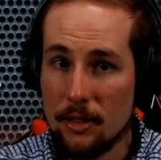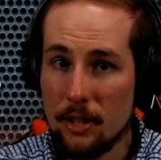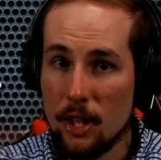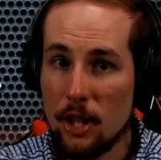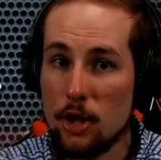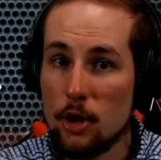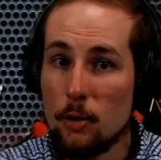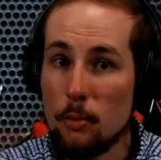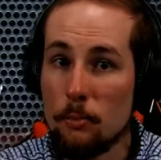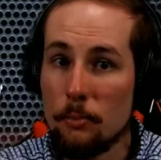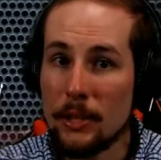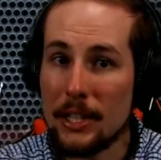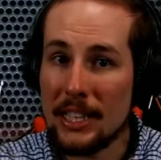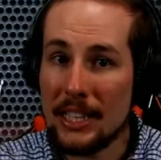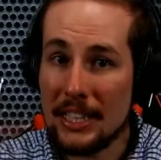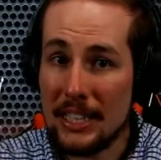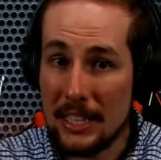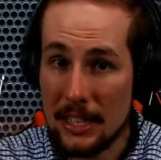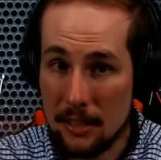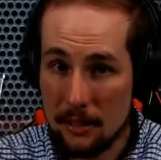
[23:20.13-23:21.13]

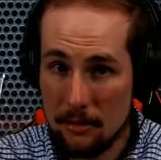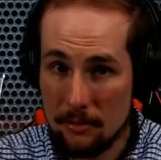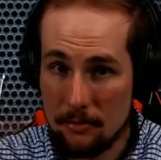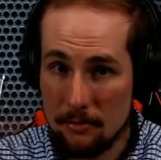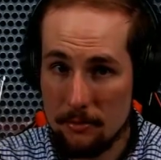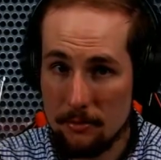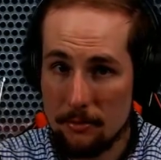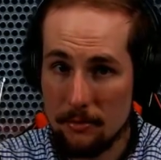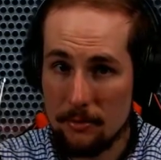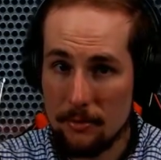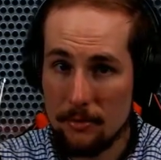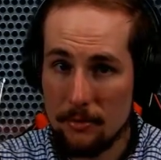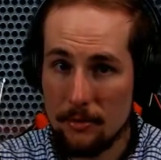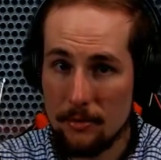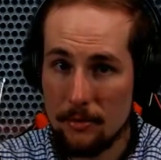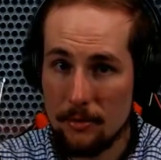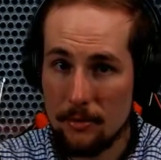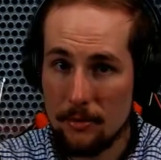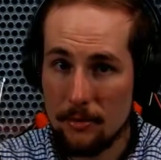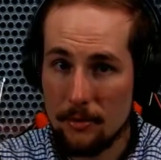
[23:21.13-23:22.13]
Humility.
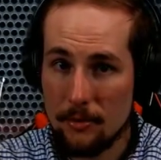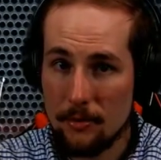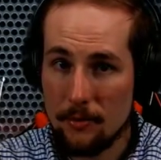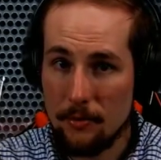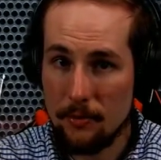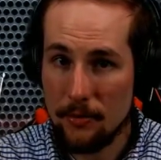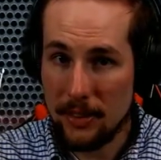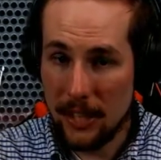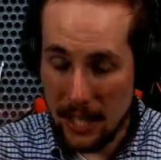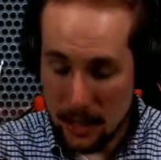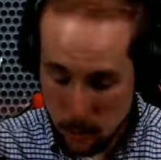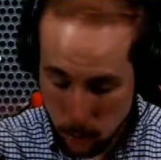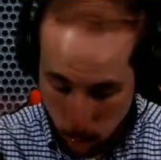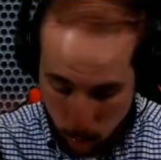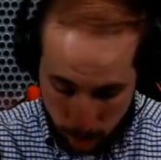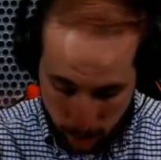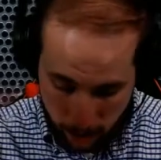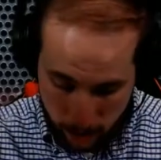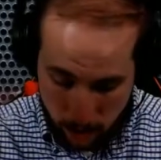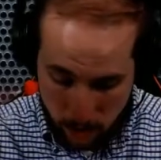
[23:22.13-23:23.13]
That's what
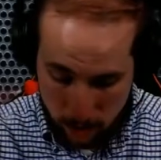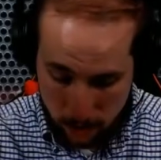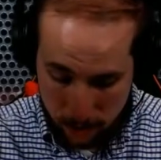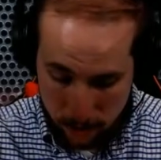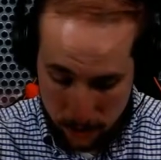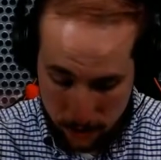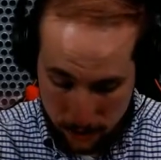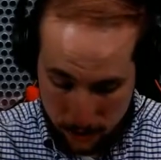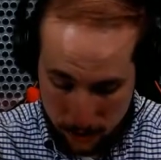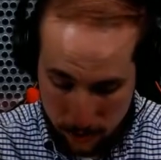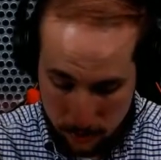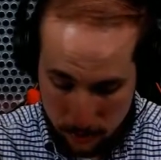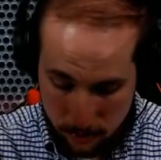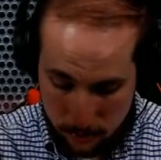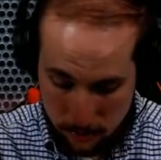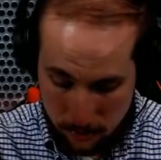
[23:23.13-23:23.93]
we're called to do.